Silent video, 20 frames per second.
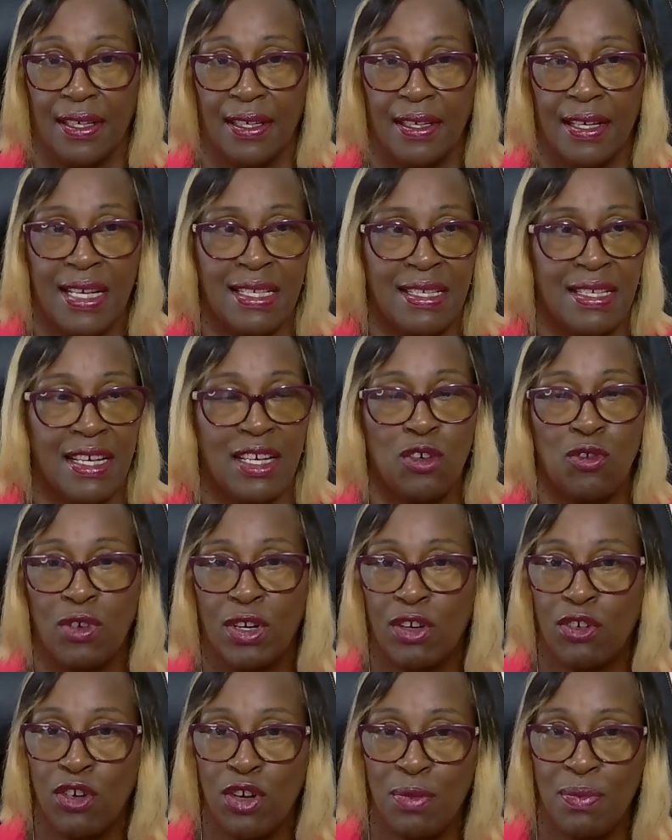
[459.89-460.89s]
Is it a
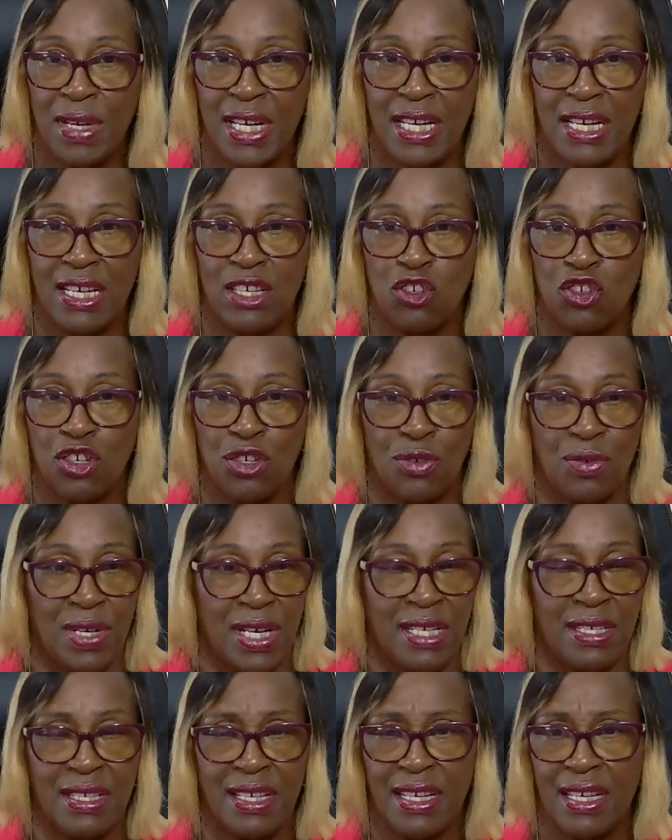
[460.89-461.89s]
recruitment issue?
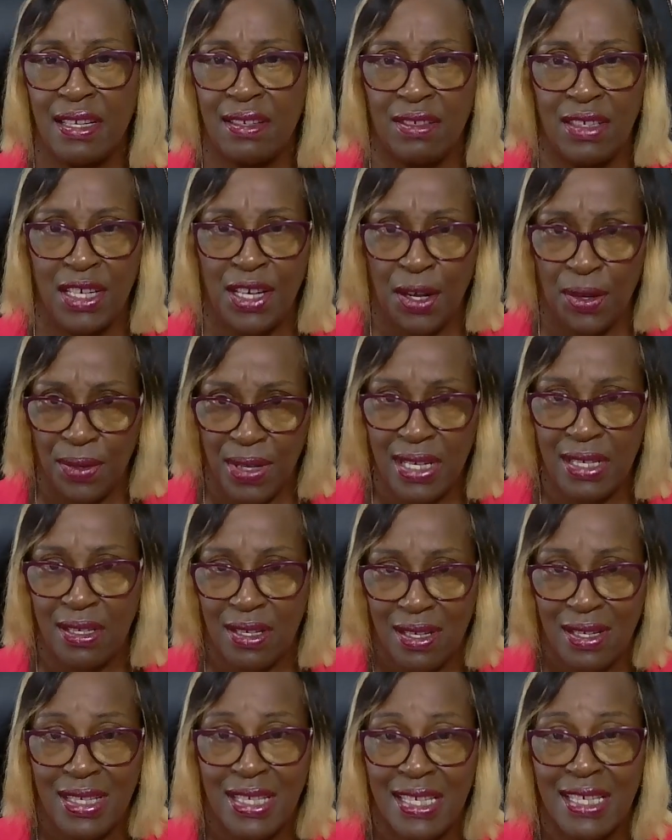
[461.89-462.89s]
Is it, you know,
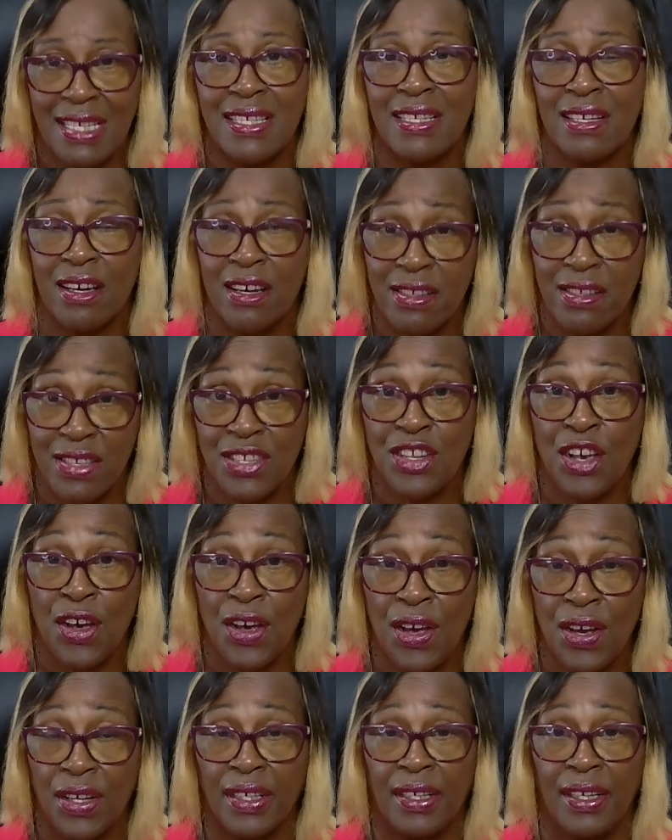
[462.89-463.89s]
is this a
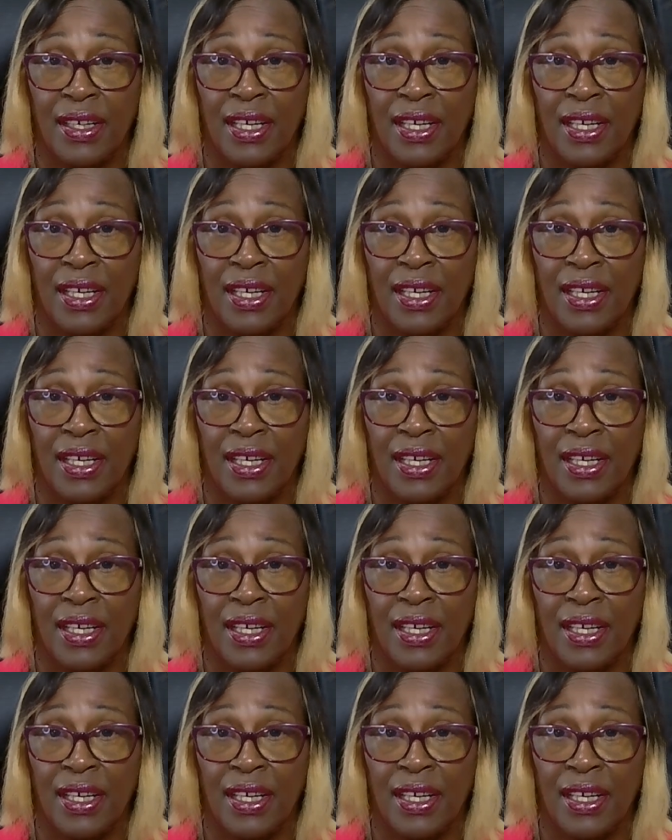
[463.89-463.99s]
concern?